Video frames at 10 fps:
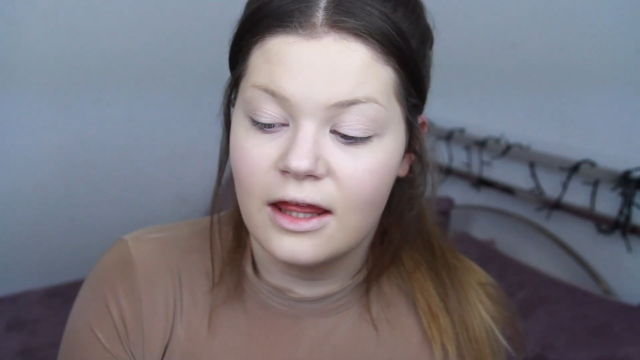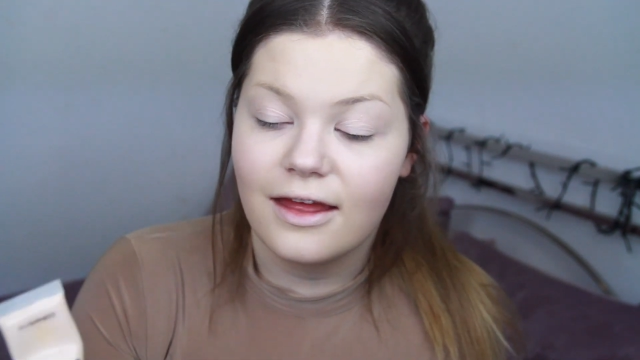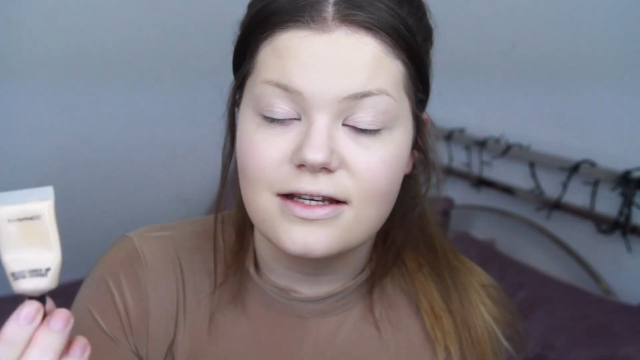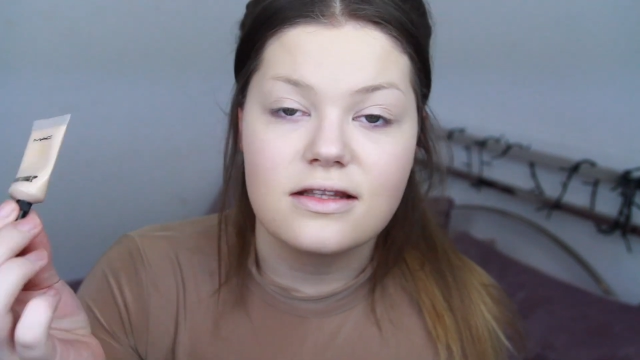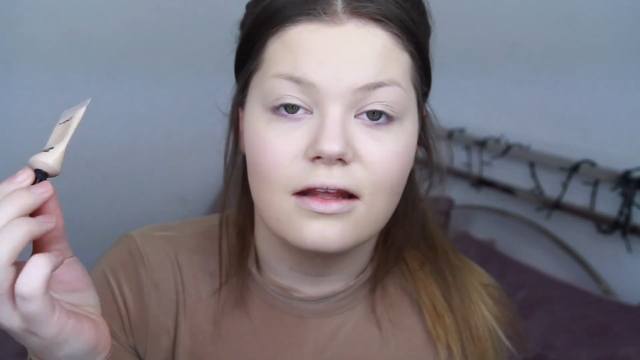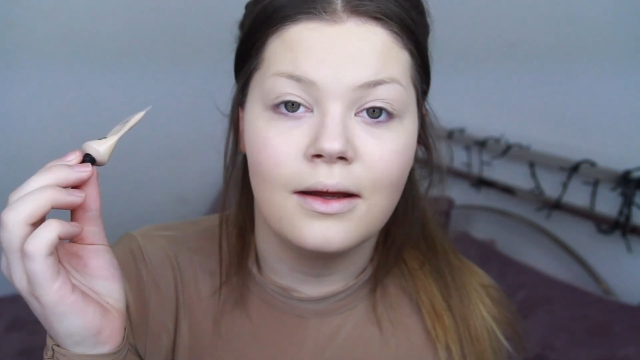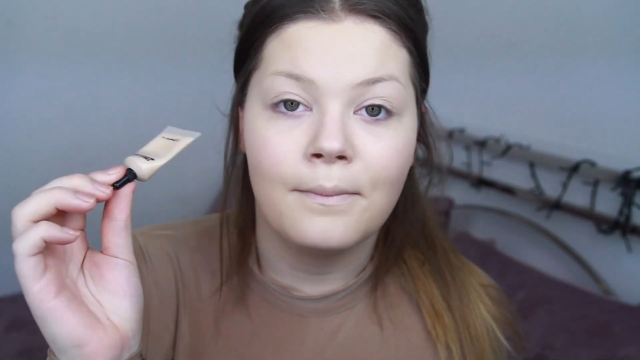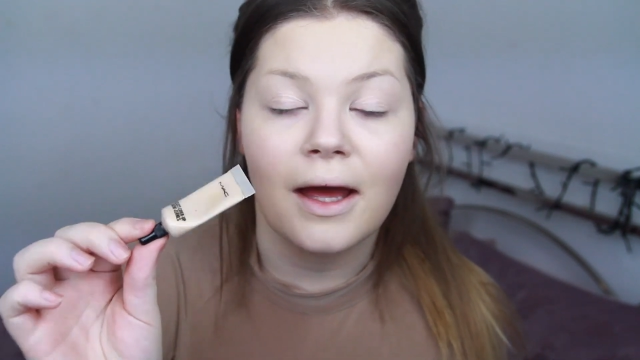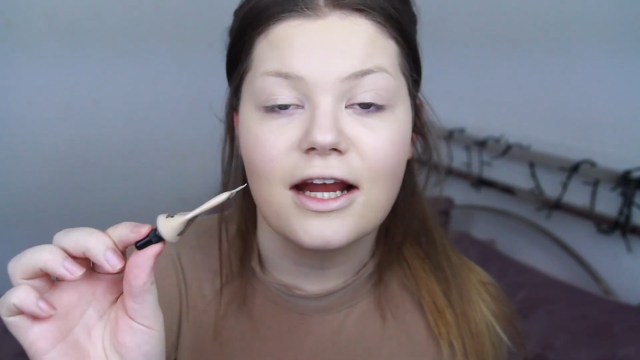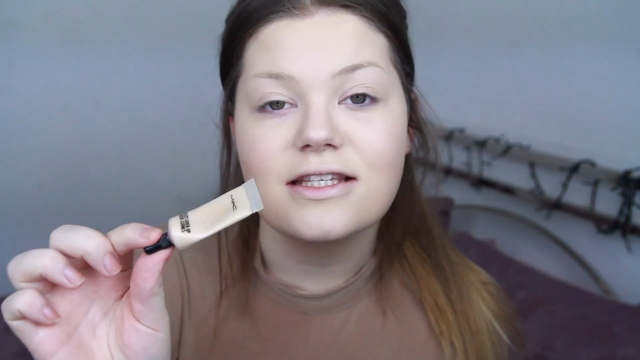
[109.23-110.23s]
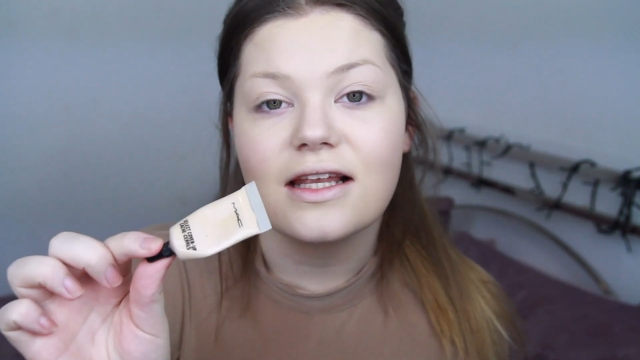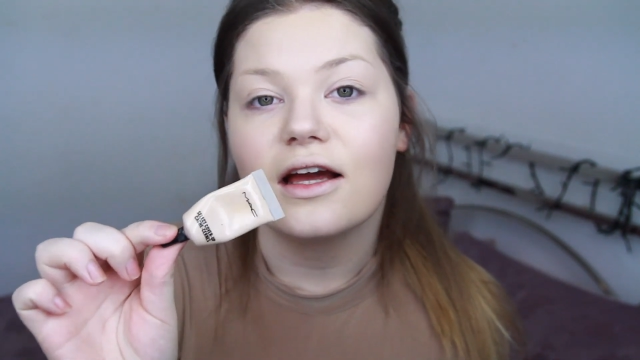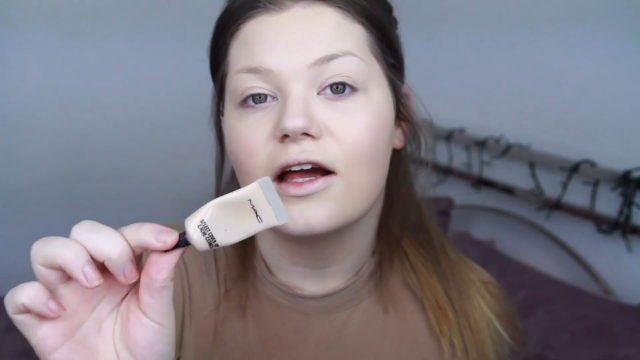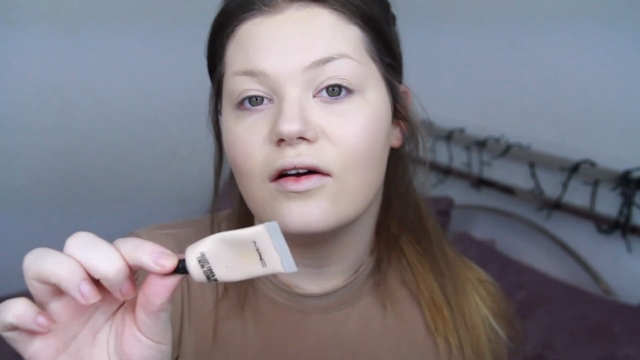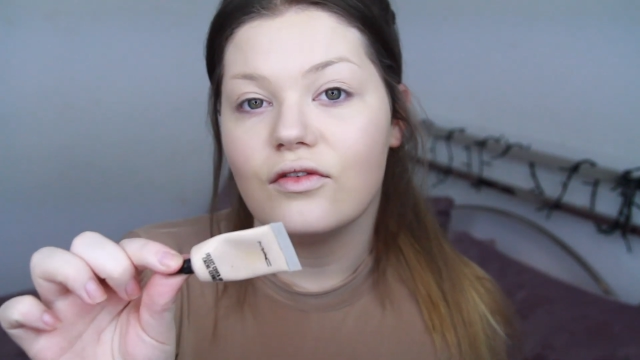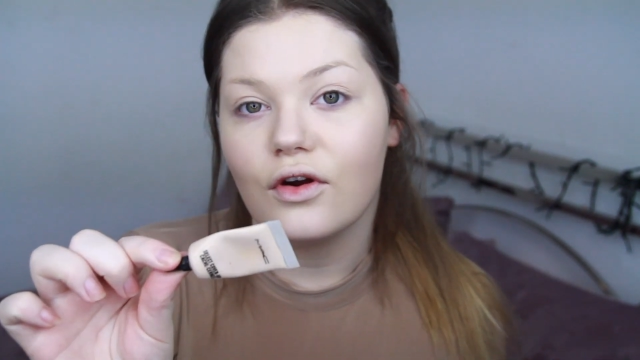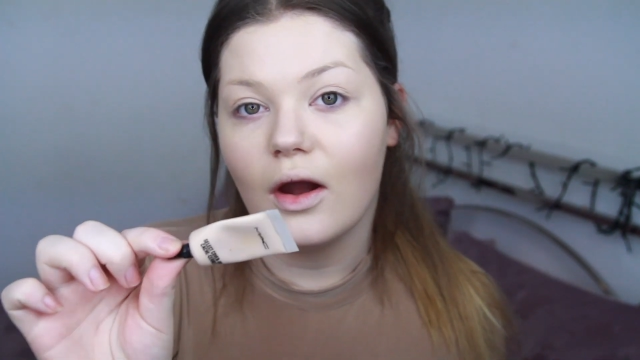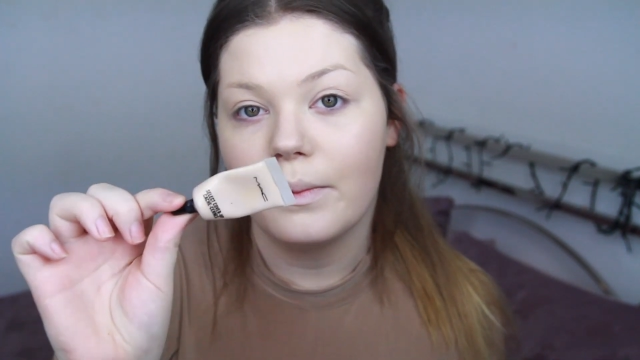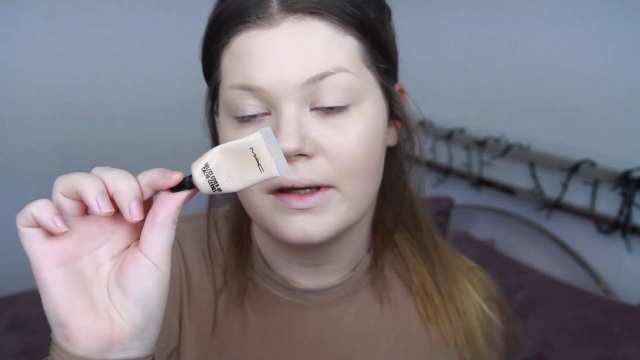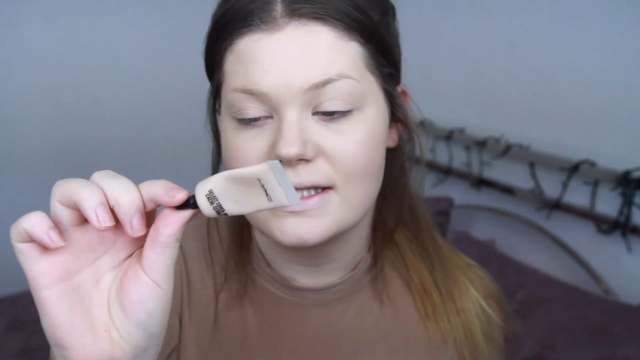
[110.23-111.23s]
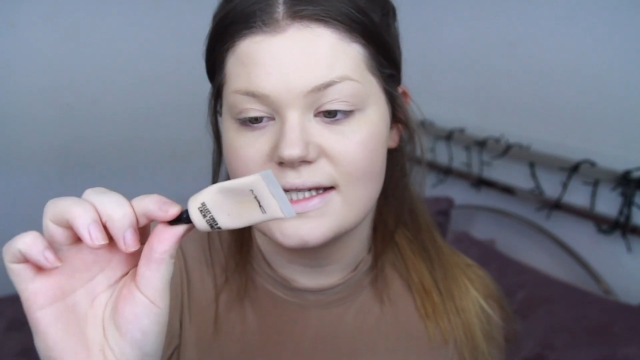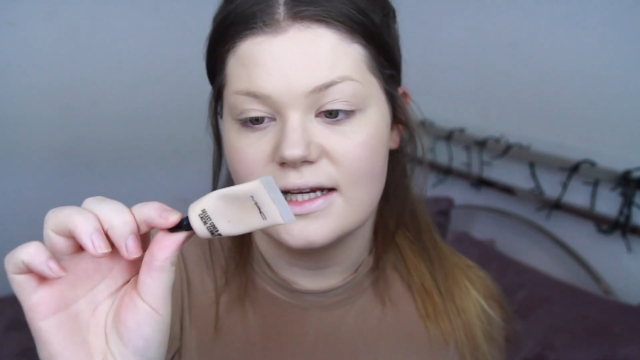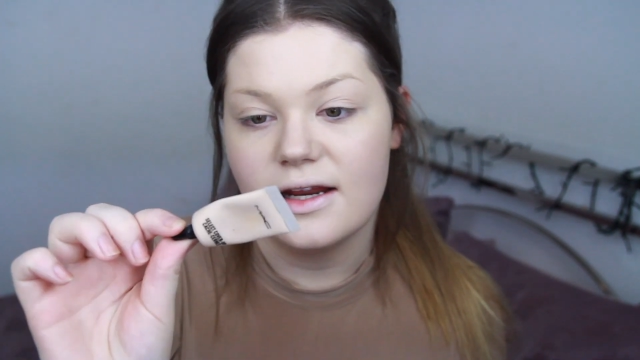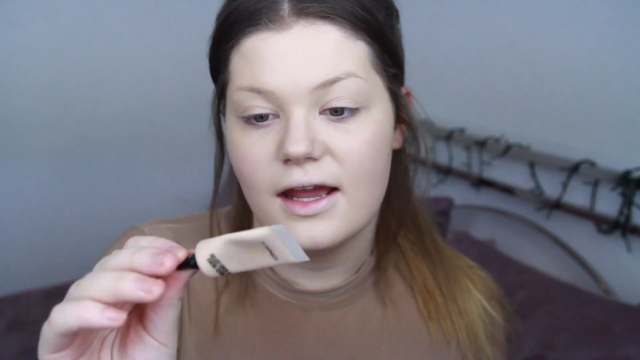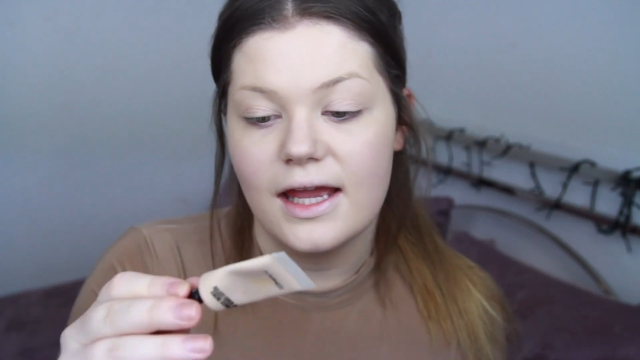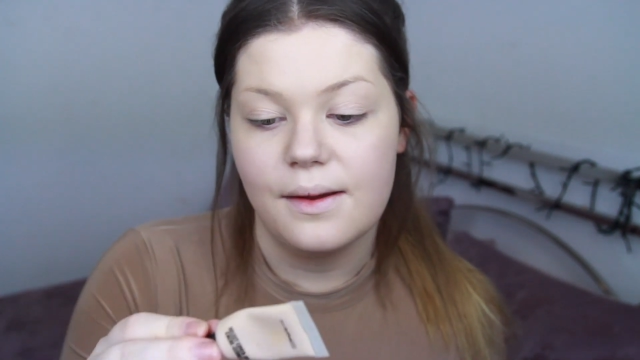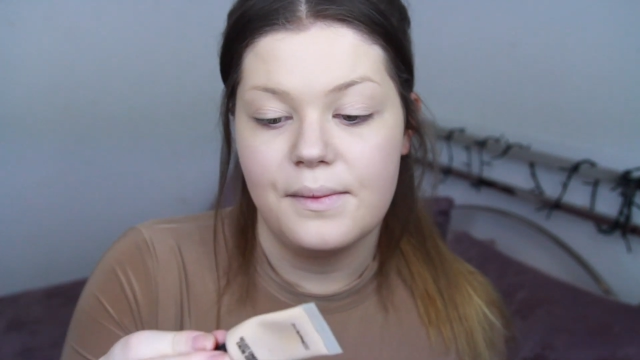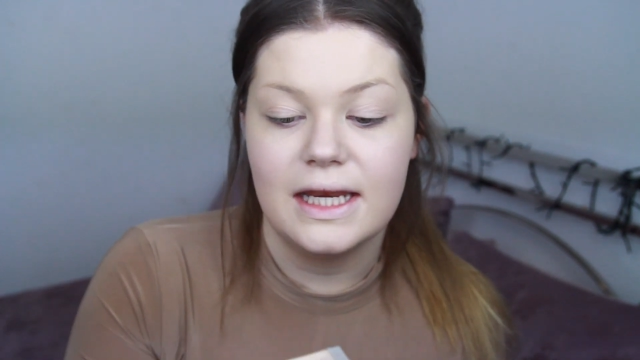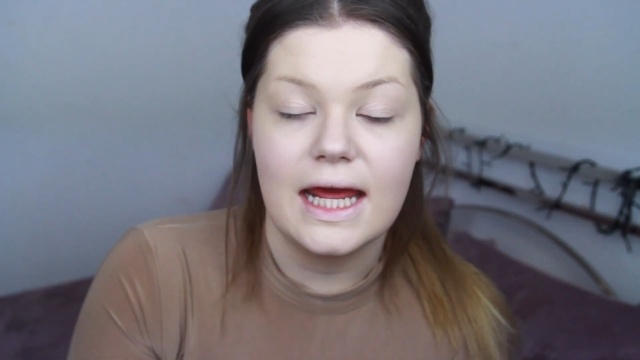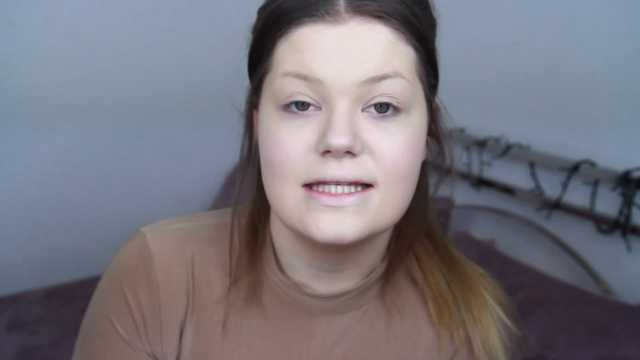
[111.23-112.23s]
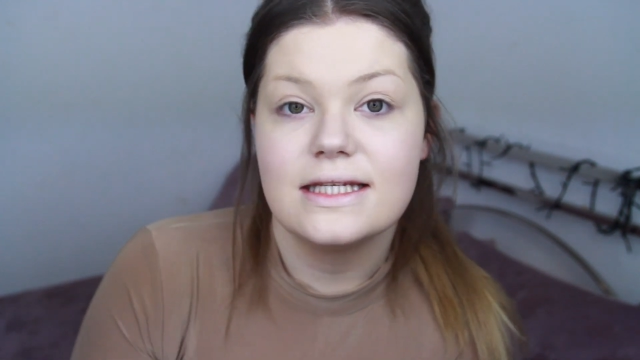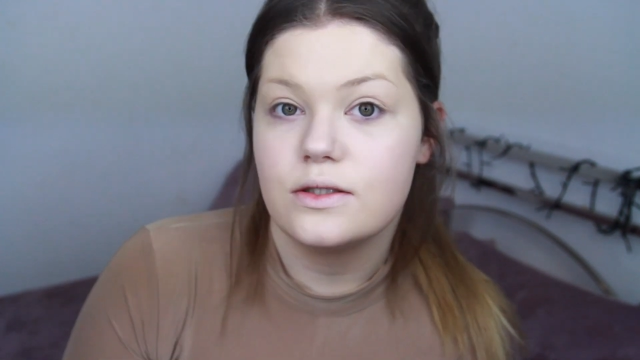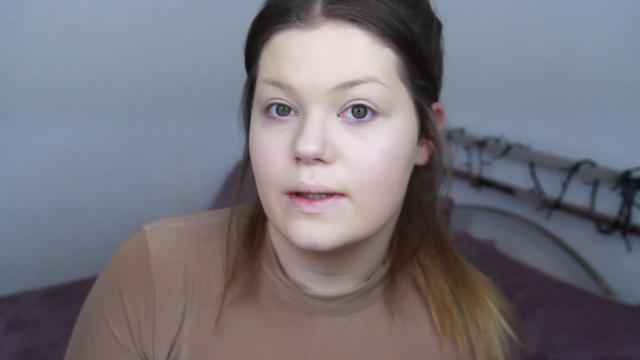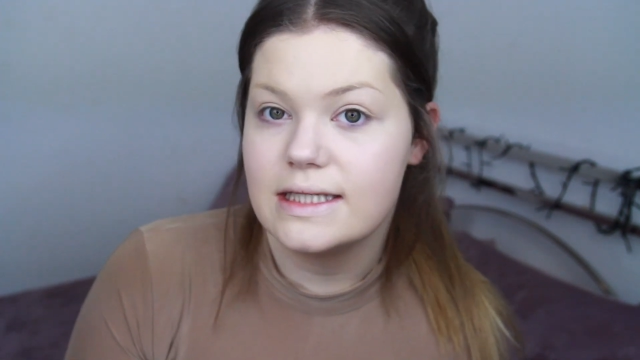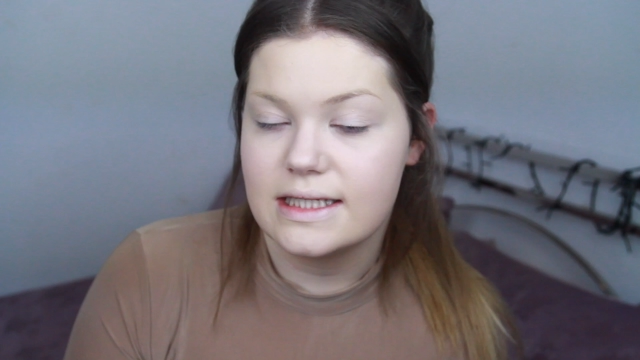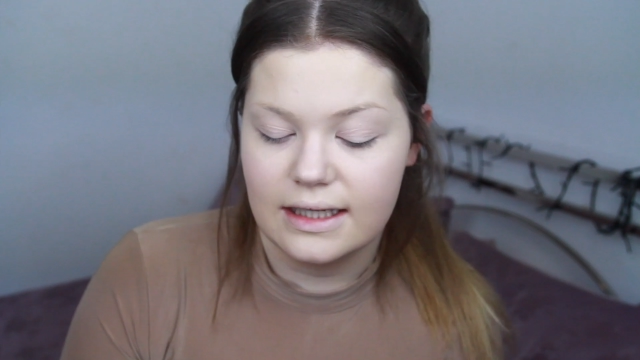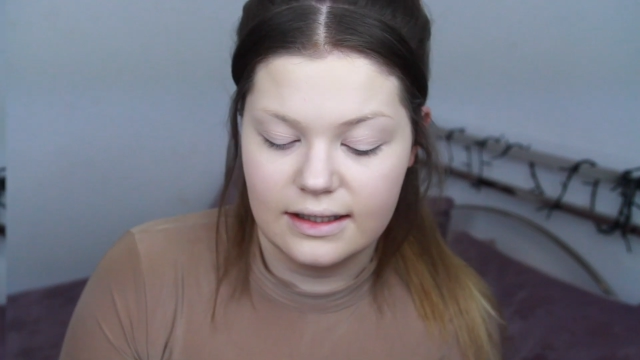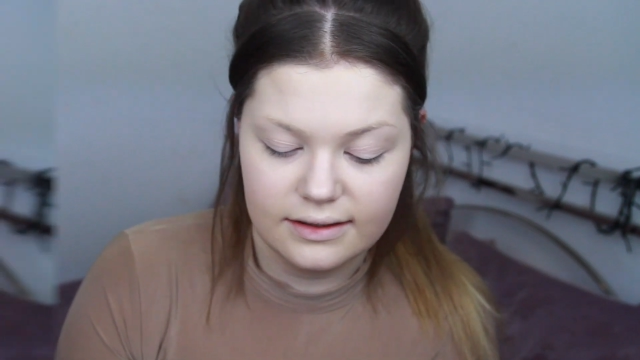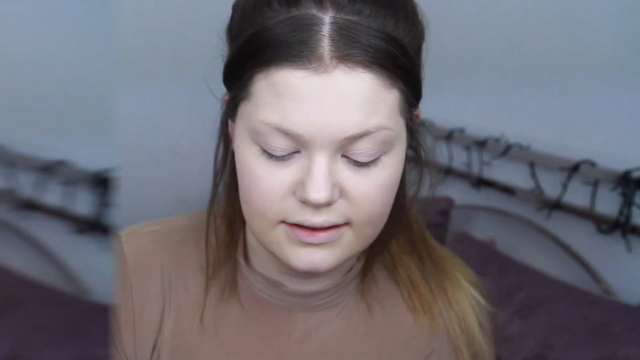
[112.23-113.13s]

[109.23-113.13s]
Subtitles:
and that's the MAC Select Cover Up Concealer in NC20.